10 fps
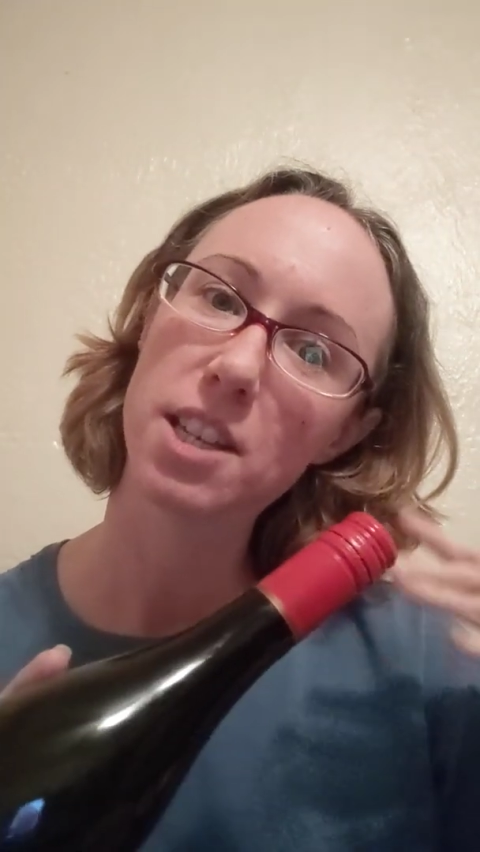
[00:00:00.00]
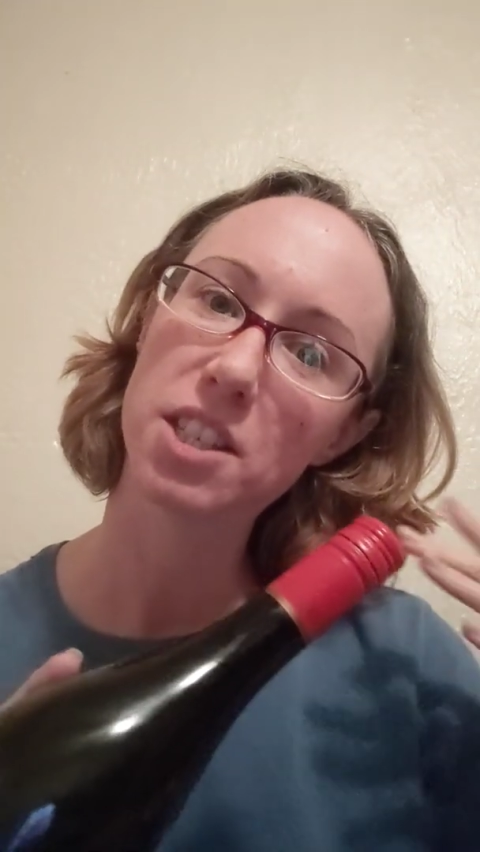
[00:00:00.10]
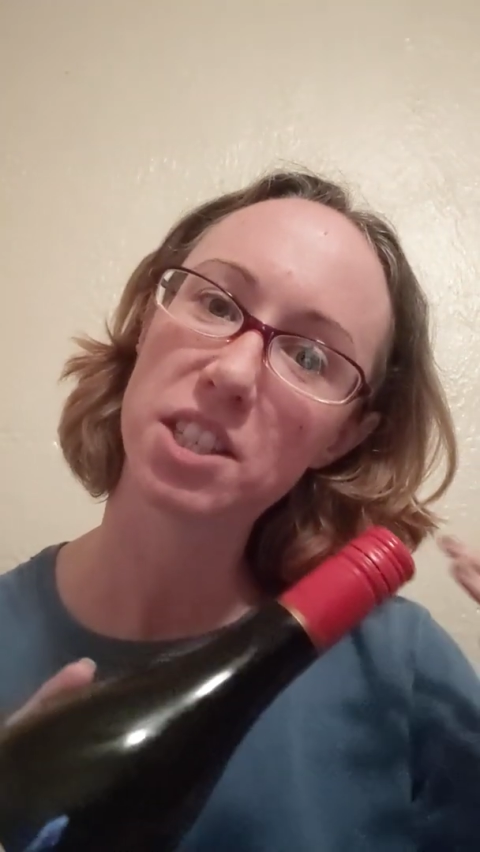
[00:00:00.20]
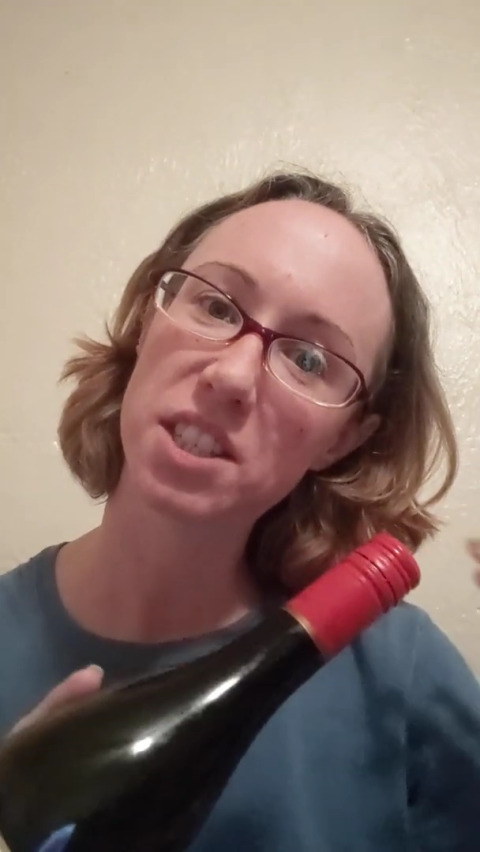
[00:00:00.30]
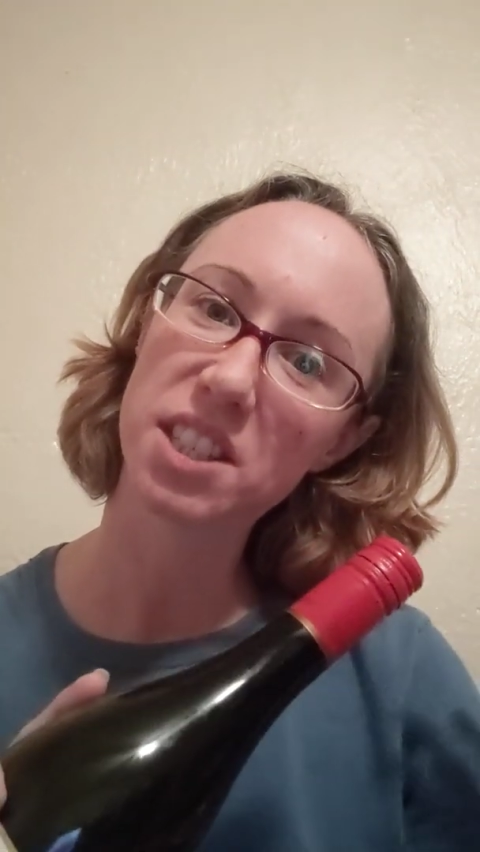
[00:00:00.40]

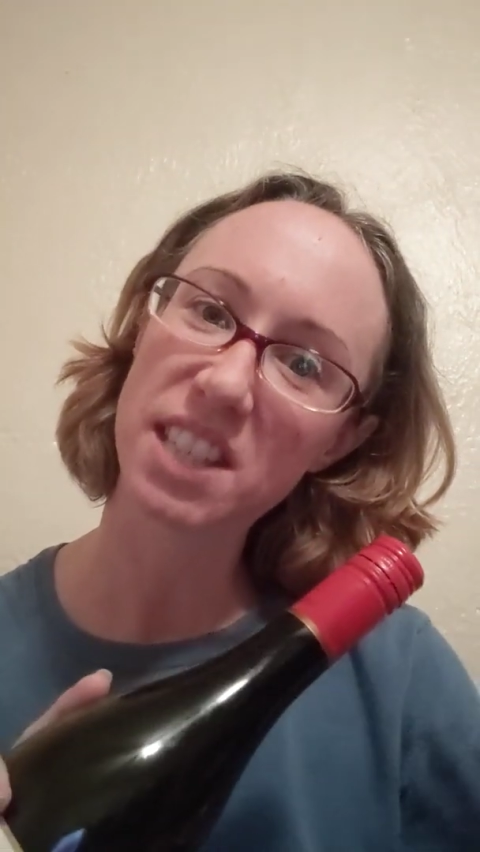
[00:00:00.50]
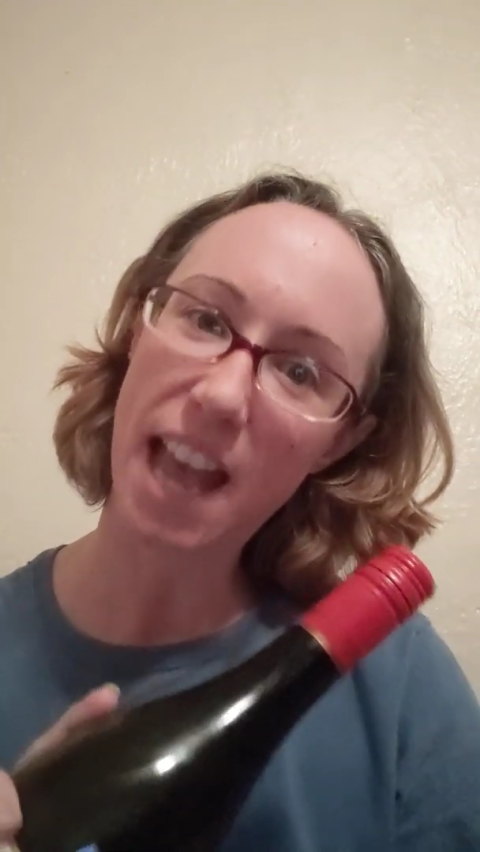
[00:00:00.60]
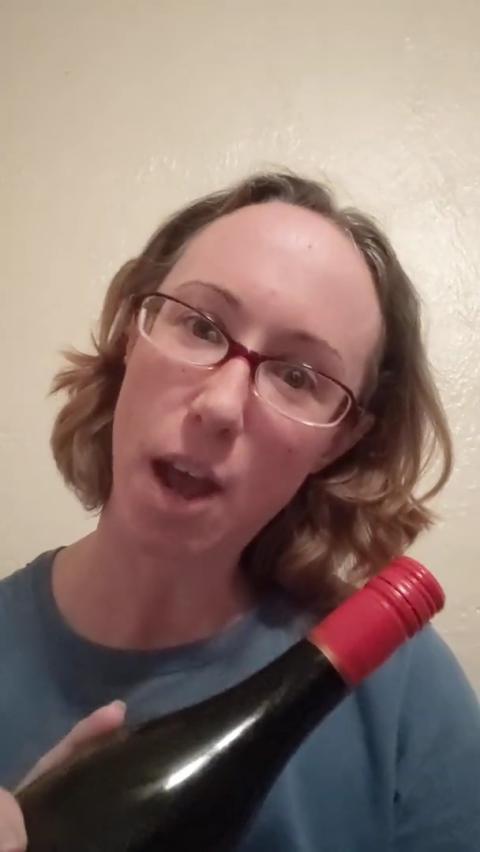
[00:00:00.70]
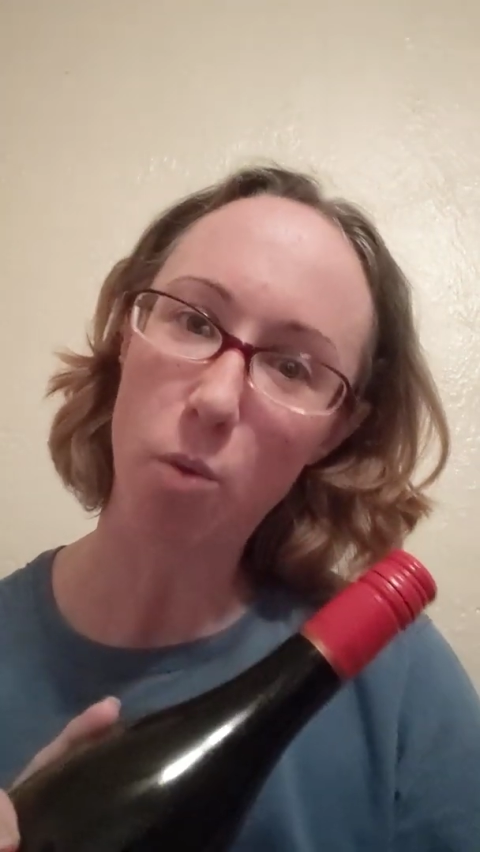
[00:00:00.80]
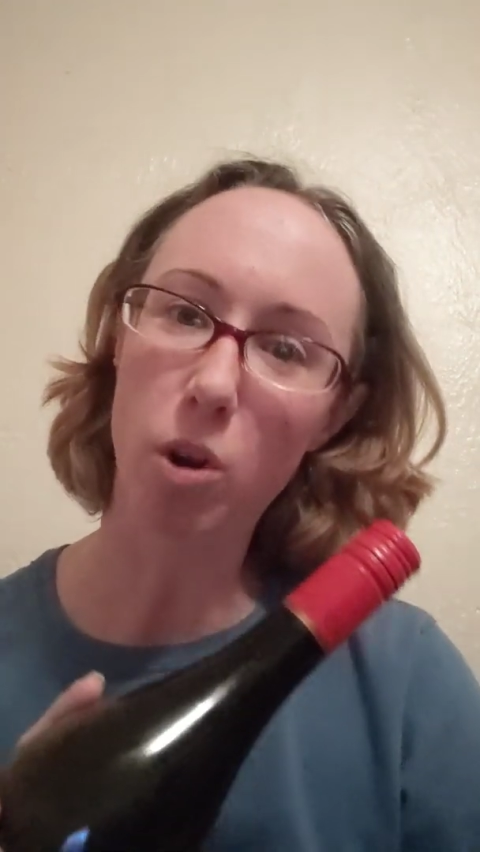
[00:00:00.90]

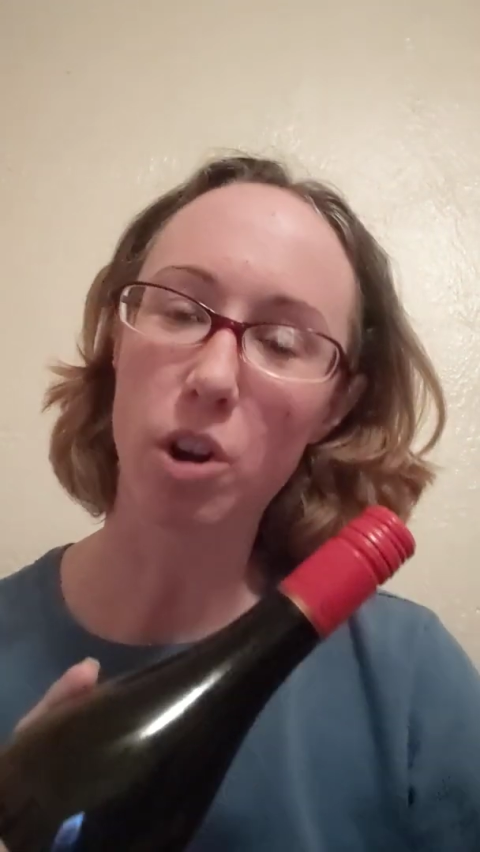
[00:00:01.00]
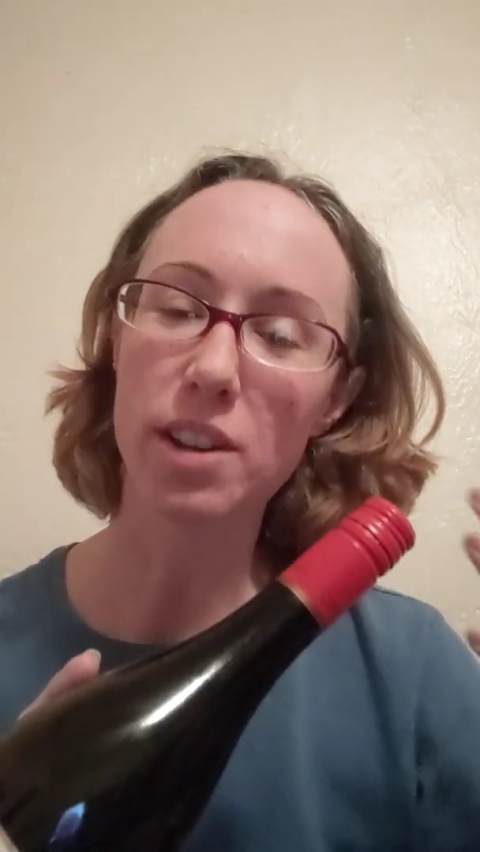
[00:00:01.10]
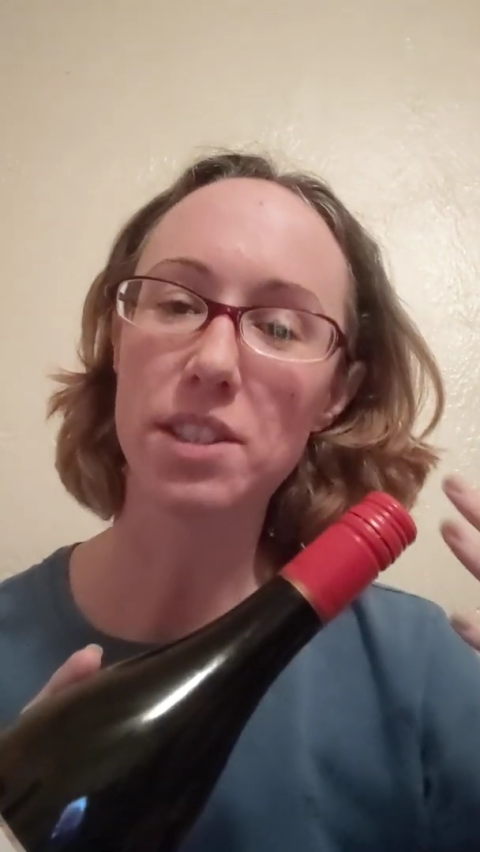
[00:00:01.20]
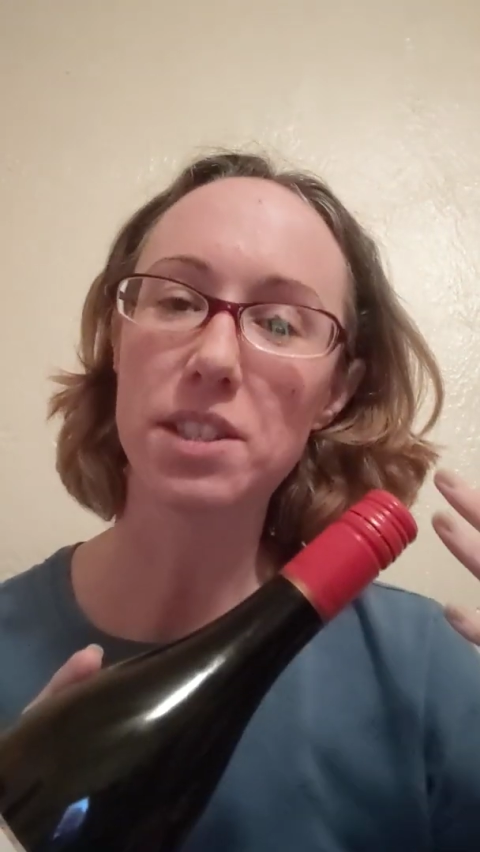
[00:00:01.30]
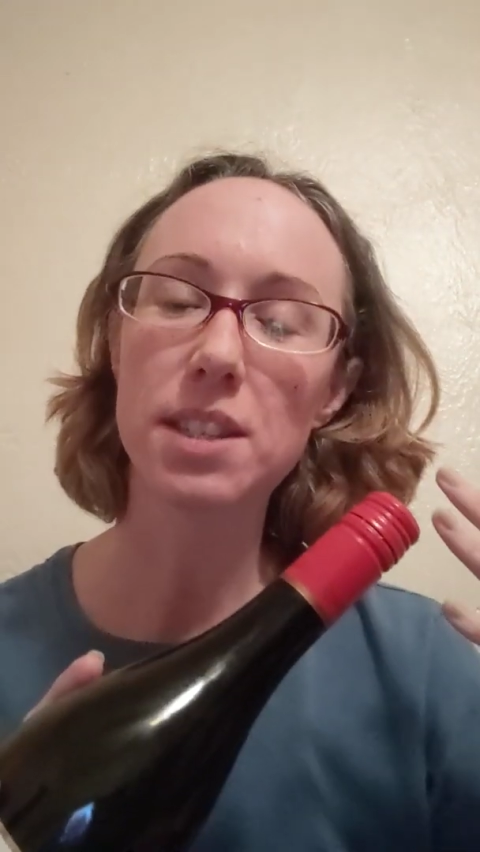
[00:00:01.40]
sour,
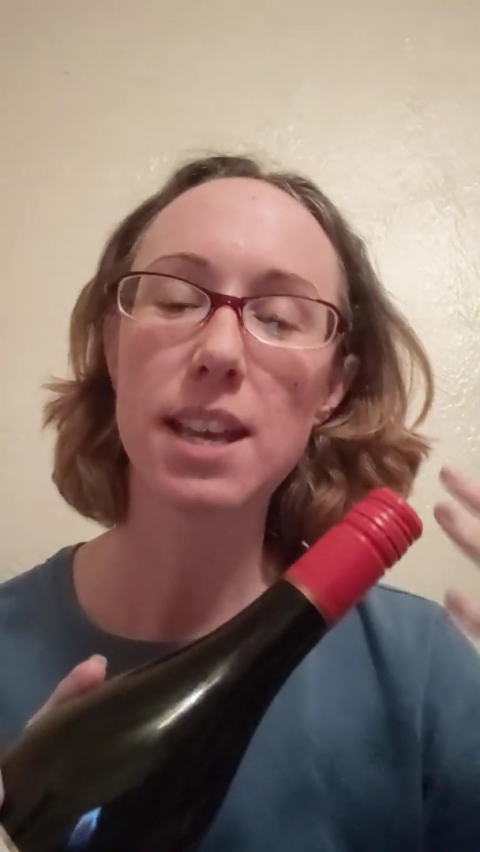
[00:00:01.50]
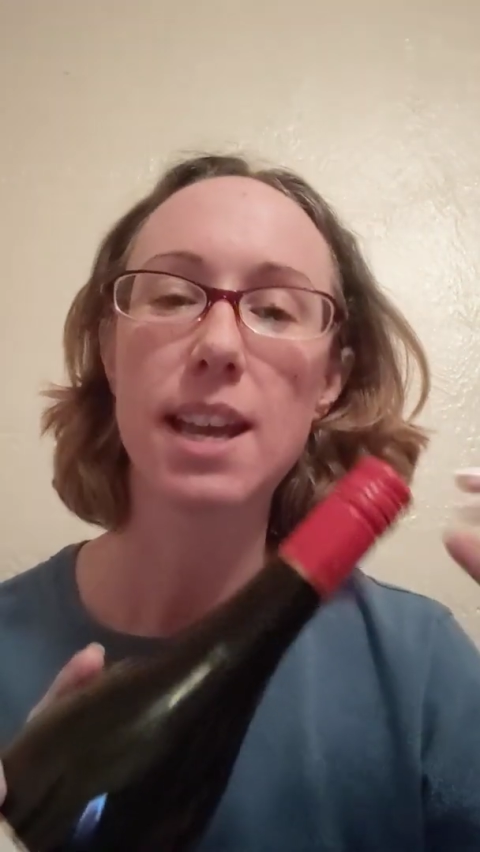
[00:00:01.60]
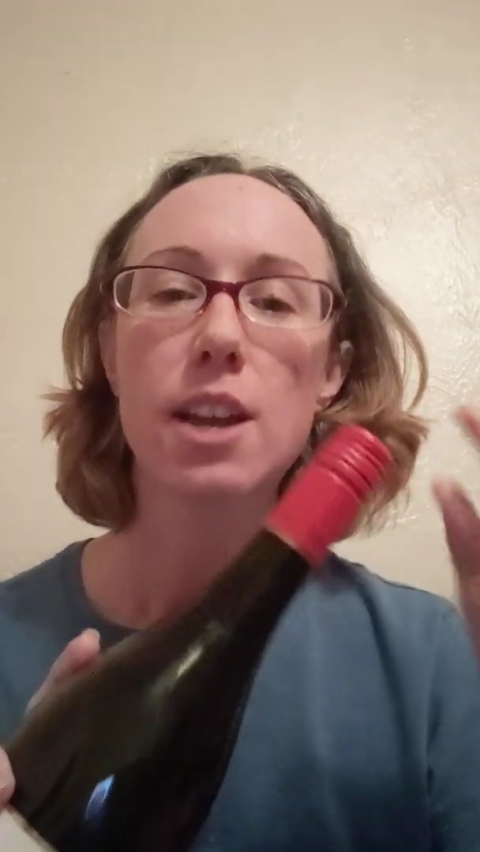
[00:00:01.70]
it's